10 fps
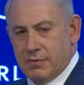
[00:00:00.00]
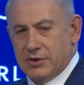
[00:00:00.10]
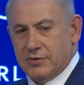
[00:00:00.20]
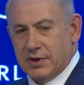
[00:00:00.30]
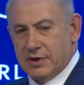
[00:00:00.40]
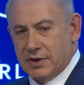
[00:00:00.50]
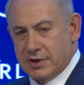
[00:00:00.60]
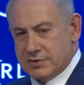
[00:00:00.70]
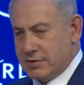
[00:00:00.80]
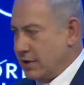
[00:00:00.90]
between
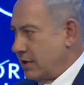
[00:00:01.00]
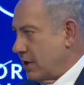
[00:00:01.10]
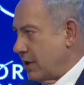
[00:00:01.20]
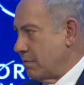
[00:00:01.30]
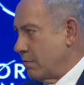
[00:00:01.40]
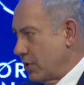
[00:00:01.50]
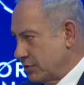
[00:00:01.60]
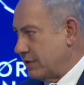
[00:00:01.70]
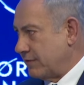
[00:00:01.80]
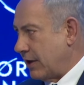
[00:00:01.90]
Israel and
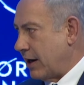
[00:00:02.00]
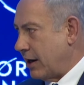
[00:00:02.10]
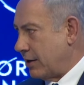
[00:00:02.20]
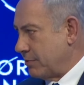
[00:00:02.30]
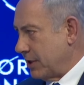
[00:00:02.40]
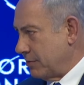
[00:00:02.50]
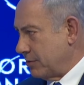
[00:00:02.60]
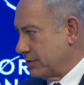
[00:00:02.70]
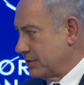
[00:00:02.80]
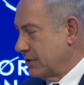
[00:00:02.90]
most of our Arab
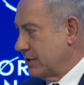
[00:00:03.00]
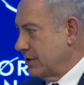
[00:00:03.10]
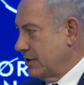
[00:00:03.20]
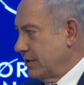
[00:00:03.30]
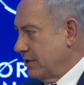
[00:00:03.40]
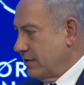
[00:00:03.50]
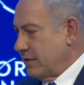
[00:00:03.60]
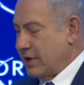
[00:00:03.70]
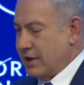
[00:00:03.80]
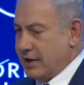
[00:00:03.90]
neighbors
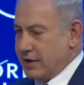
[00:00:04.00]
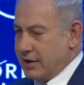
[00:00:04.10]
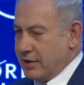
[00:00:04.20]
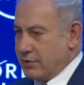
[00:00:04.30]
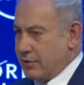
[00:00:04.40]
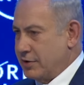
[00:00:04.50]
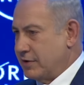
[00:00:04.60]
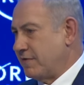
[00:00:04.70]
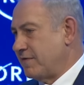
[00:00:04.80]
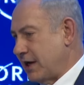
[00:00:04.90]
uh, in order
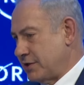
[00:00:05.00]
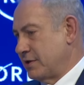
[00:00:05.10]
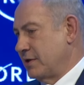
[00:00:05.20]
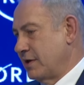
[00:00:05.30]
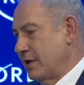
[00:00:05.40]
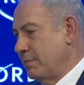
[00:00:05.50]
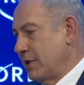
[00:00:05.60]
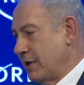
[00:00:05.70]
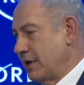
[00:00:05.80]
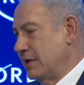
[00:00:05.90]
to fashion a
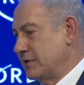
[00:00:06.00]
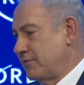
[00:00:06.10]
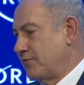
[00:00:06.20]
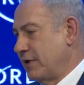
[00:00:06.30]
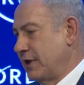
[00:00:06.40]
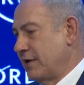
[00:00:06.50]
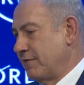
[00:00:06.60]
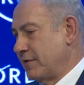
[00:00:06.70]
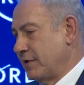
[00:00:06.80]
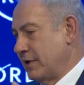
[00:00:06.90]
Middle East free
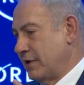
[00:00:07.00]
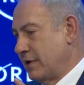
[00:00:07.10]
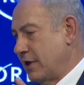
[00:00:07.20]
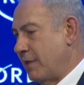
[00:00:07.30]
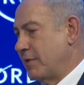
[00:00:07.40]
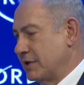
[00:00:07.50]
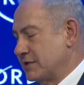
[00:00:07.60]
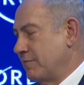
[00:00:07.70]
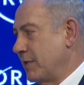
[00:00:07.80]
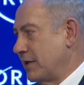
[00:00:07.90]
of the
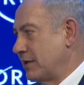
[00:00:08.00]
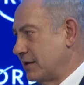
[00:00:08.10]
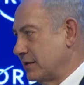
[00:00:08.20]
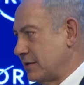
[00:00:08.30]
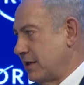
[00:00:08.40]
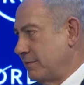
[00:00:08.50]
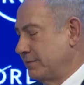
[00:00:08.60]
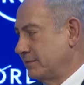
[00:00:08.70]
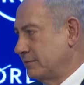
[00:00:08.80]
dominance of militant Islam.